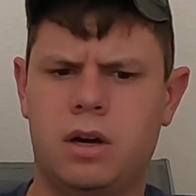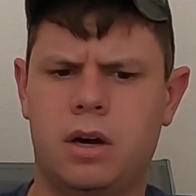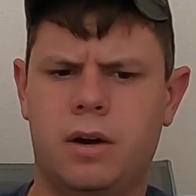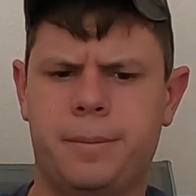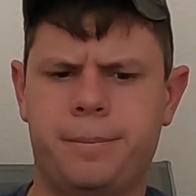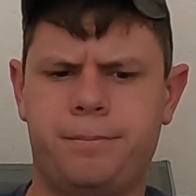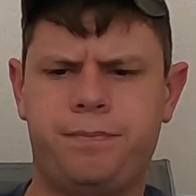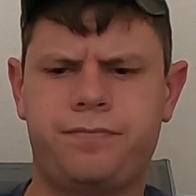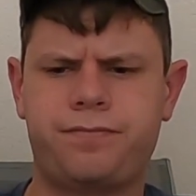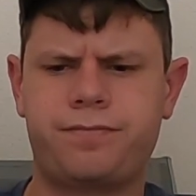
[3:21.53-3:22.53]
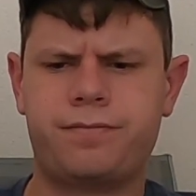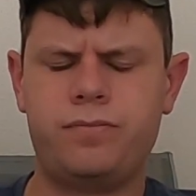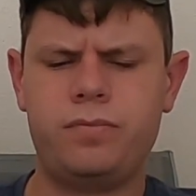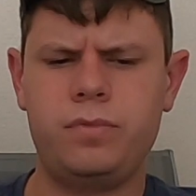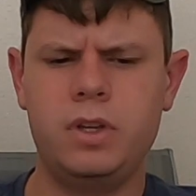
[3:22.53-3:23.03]

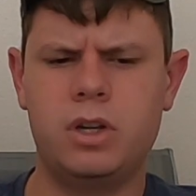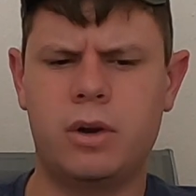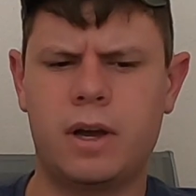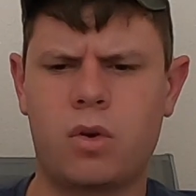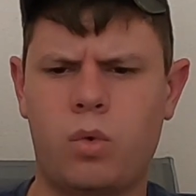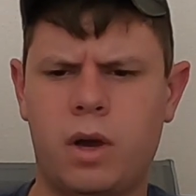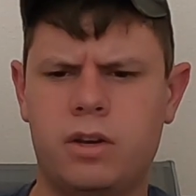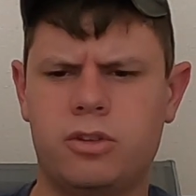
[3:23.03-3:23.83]
Not quite